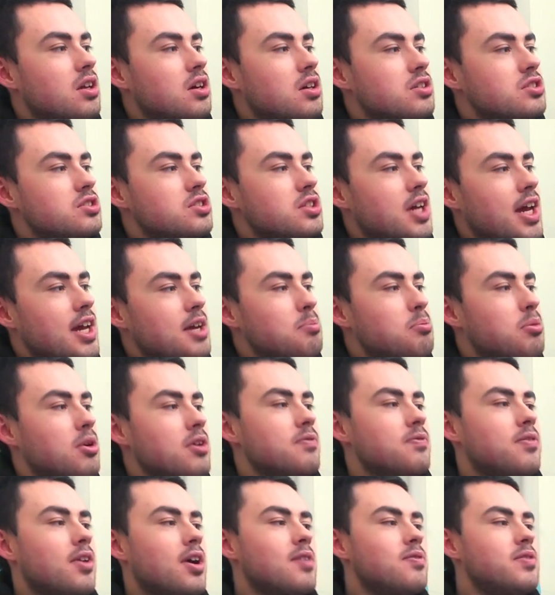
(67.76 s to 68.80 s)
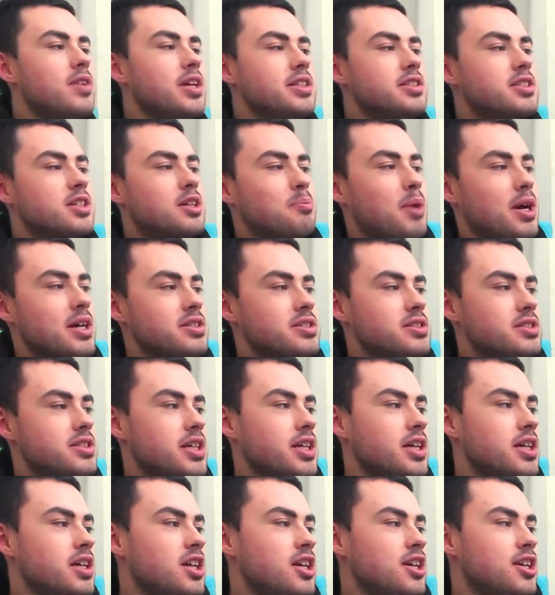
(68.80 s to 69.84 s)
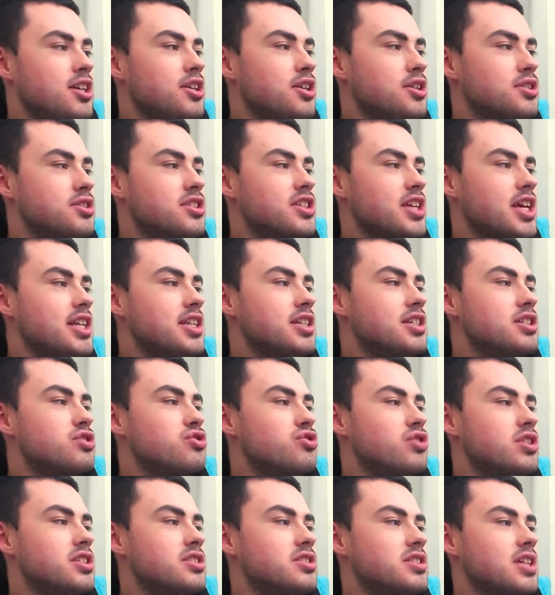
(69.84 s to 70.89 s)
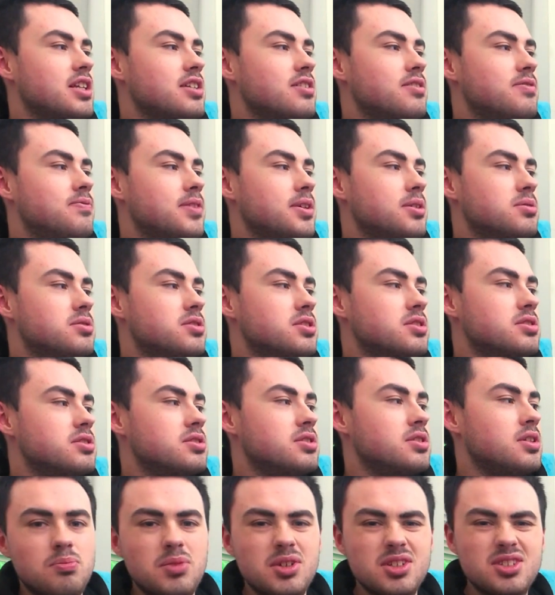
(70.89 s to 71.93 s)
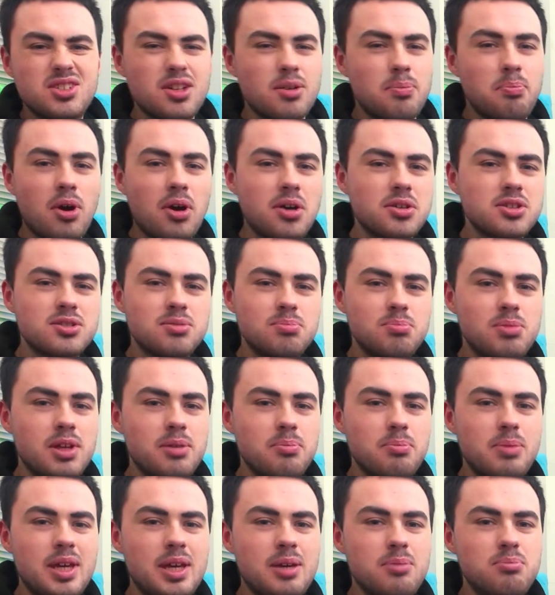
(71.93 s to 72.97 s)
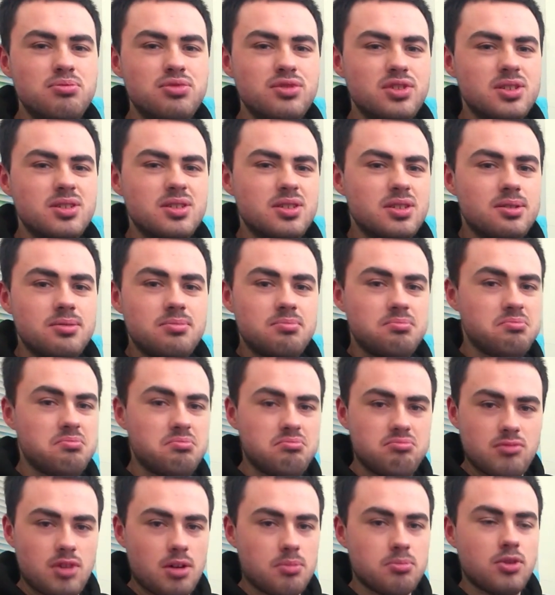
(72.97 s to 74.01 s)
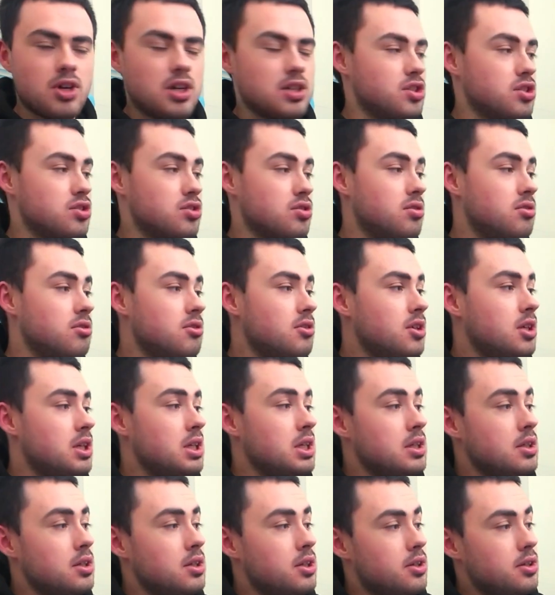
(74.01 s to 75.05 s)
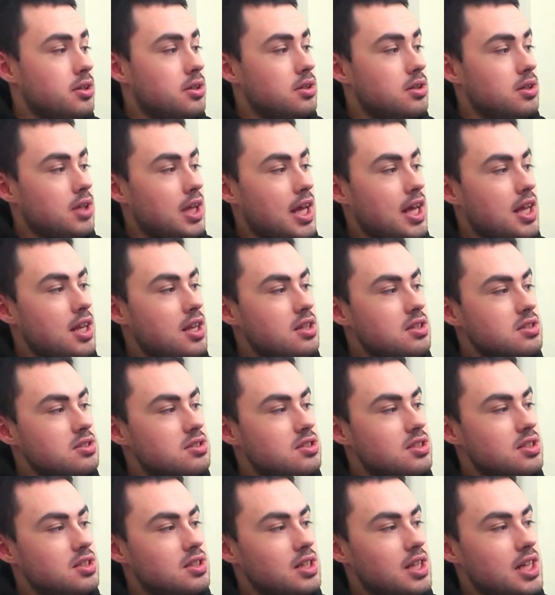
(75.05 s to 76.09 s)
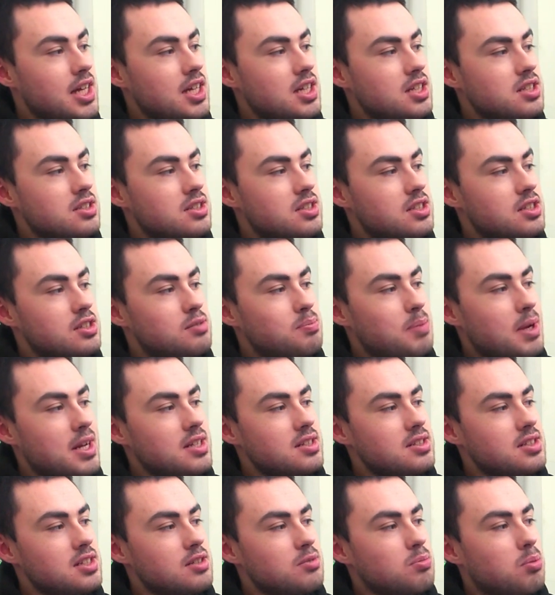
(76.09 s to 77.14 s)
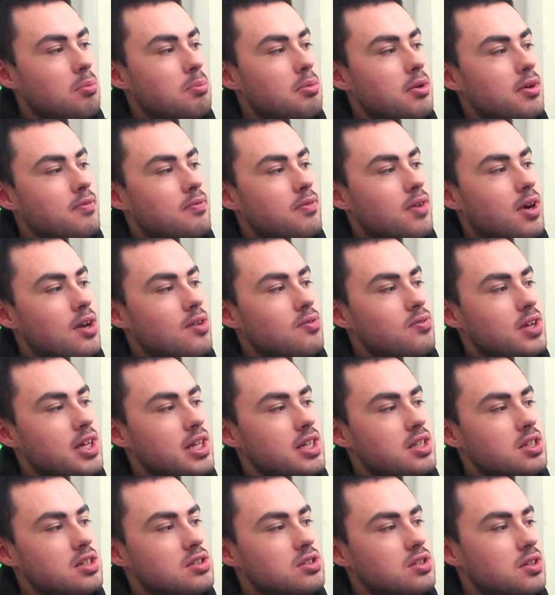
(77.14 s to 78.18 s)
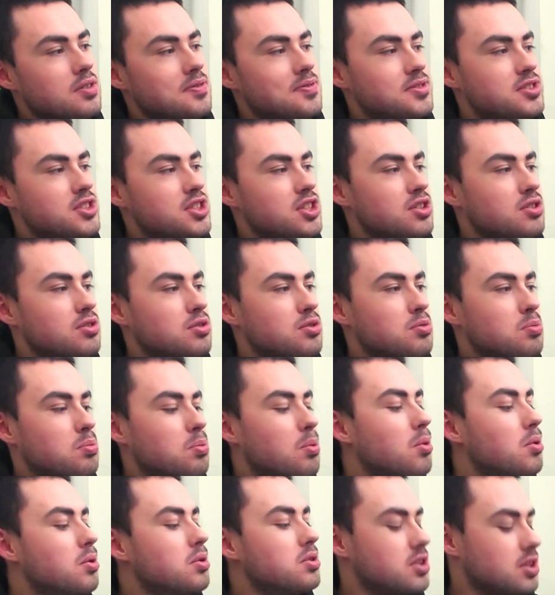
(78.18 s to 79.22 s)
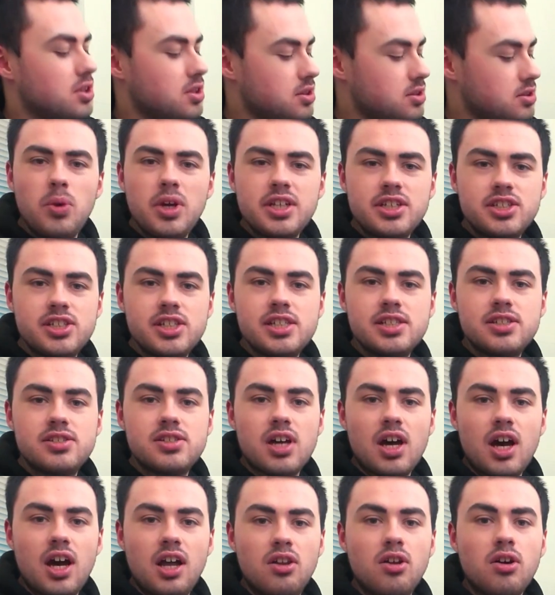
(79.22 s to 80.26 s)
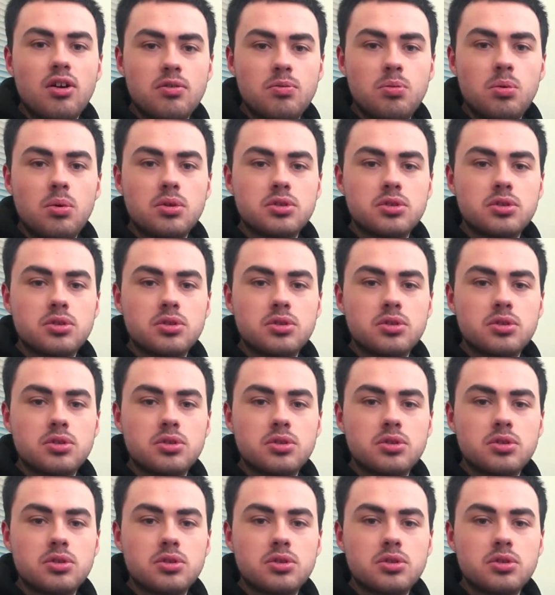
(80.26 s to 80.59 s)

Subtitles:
large 8.5 litre capacity, uses industry standard filters, which could possibly be Brita, I'm not actually sure. Instantly dispenses 1.5 litres of chilled water, which is a lot of